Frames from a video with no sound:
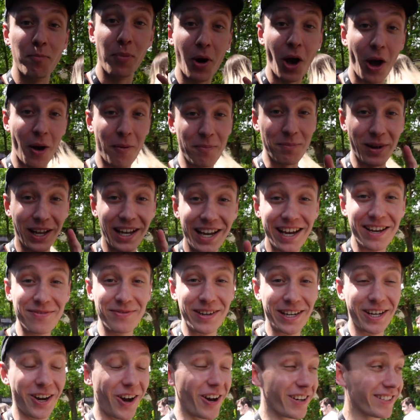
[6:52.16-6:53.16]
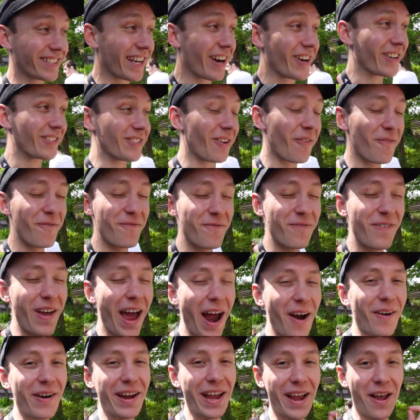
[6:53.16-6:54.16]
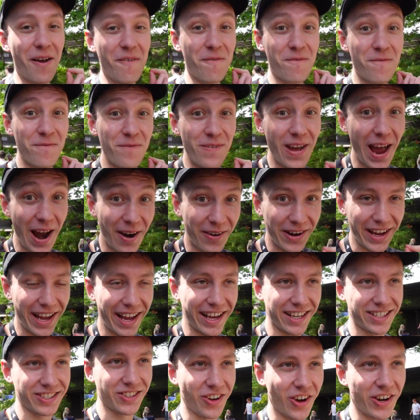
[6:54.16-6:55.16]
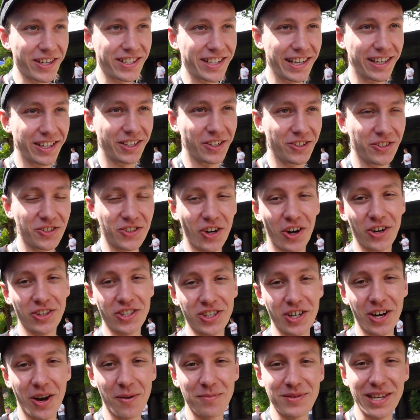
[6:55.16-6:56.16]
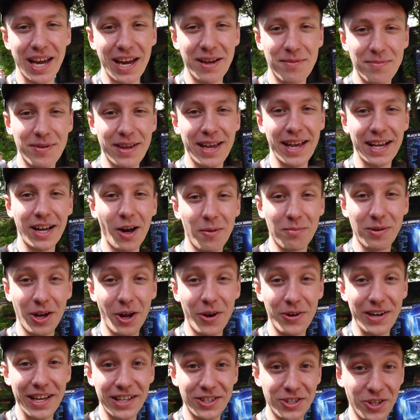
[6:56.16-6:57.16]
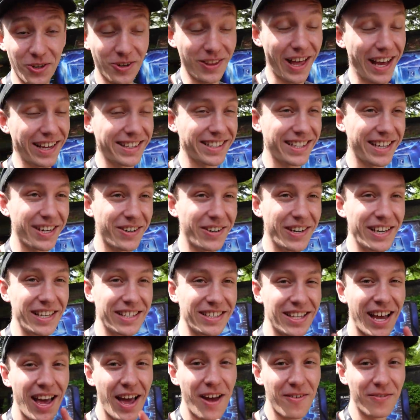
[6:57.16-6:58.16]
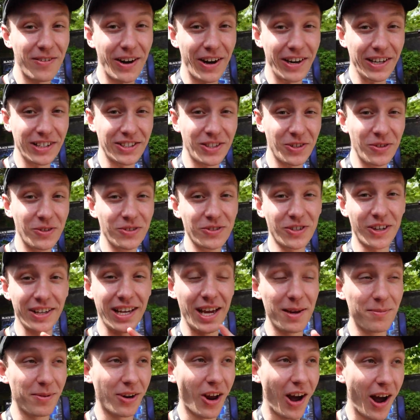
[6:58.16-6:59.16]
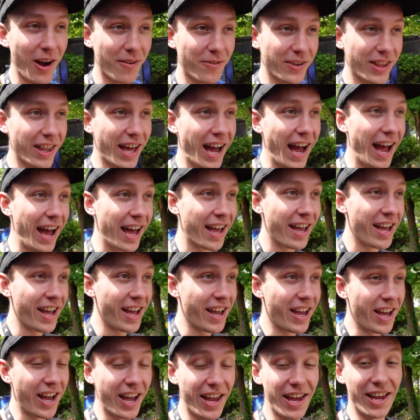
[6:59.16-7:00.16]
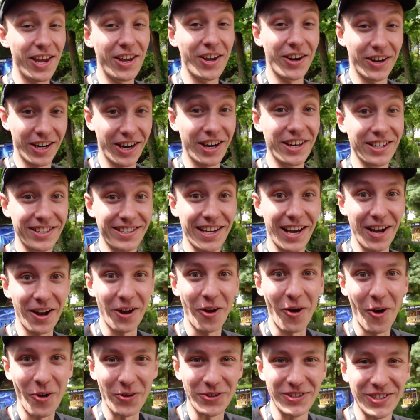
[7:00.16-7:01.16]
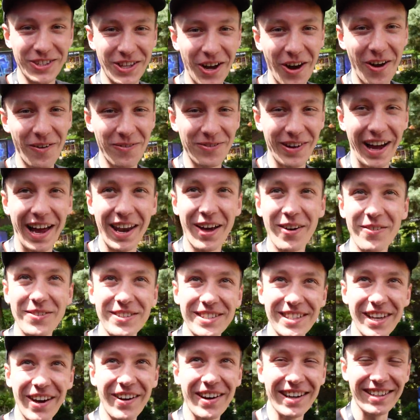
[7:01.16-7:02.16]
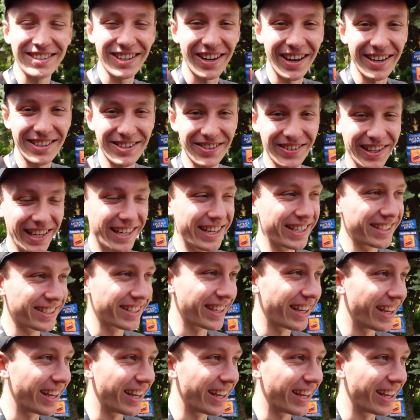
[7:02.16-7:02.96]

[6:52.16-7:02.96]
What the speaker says: But believe me guys, there is a very, very exciting construction update being uploaded to that series very soon. So keep an eye out for that. You're gonna see a lot of stuff and I'm so excited to release